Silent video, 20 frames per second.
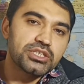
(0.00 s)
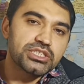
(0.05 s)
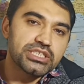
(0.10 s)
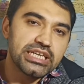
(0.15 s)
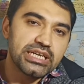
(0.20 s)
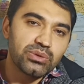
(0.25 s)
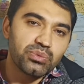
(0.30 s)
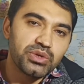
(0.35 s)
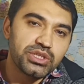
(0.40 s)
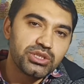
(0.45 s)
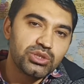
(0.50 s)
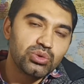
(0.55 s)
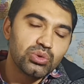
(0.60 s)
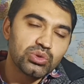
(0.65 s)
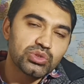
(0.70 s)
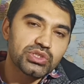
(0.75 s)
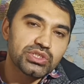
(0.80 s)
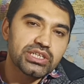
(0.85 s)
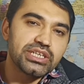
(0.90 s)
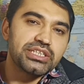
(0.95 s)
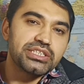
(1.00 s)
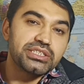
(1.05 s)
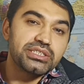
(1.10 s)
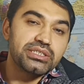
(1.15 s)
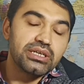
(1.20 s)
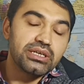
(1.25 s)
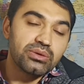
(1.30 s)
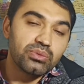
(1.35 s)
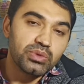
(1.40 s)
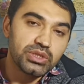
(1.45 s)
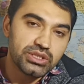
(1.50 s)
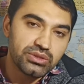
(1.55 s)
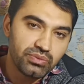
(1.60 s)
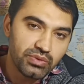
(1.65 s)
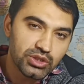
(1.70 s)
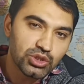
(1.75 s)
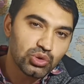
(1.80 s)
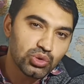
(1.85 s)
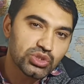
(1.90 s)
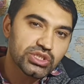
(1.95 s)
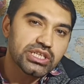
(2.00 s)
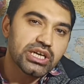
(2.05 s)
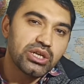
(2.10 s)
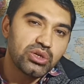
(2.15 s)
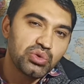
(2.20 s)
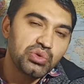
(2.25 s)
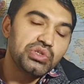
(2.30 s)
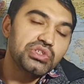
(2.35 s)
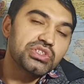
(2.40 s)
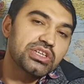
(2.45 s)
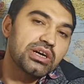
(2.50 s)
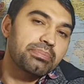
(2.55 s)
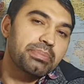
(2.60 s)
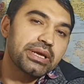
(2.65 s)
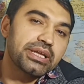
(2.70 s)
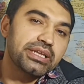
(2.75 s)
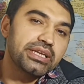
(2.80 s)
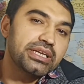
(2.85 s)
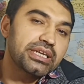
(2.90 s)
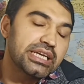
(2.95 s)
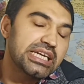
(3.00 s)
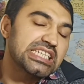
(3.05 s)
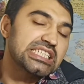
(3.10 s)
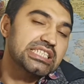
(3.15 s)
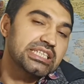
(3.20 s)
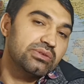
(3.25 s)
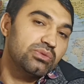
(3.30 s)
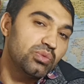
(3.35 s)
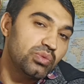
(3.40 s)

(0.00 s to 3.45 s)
trade with those with those colonies of England as